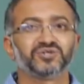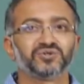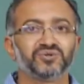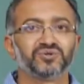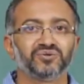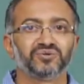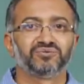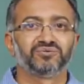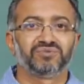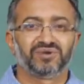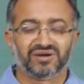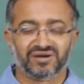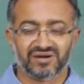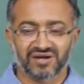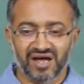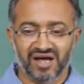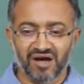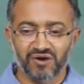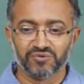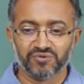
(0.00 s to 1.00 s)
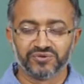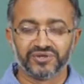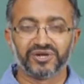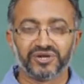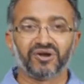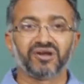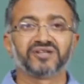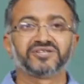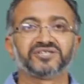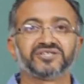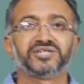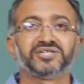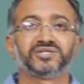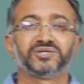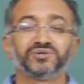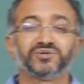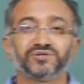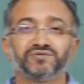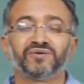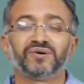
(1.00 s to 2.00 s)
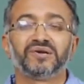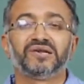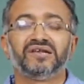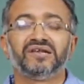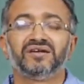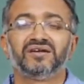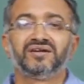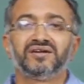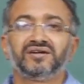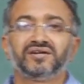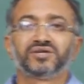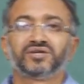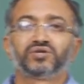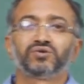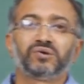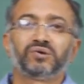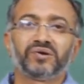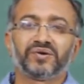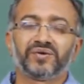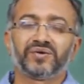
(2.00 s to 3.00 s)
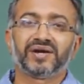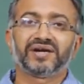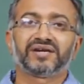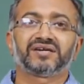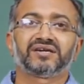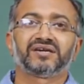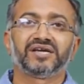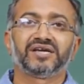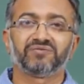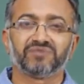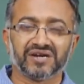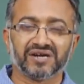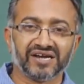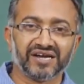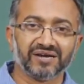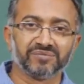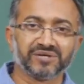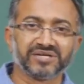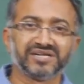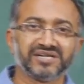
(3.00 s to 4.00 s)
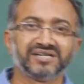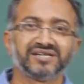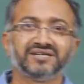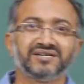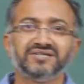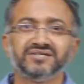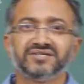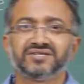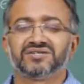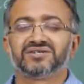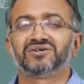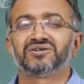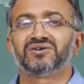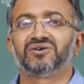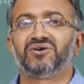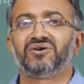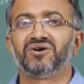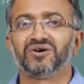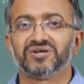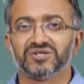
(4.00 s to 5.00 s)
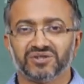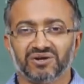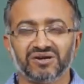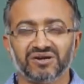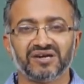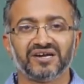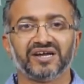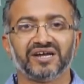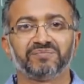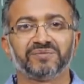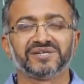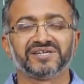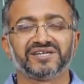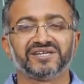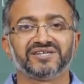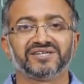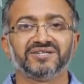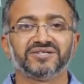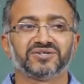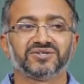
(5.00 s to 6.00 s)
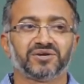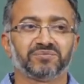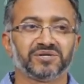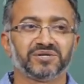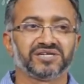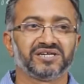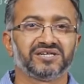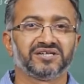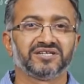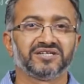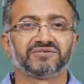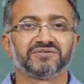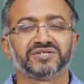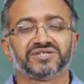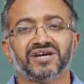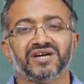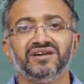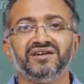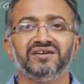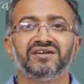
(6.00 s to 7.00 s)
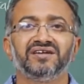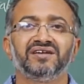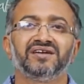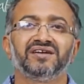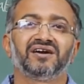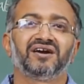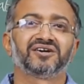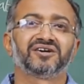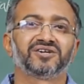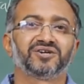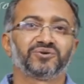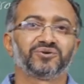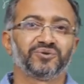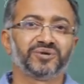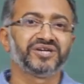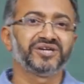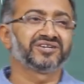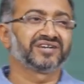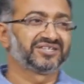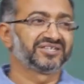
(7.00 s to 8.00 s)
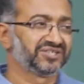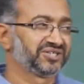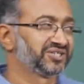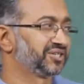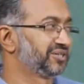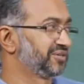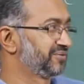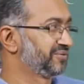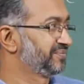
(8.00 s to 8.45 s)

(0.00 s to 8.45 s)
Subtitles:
to how rheology is useful to look at liquid like materials or solid like materials or materials which are undergoing transition.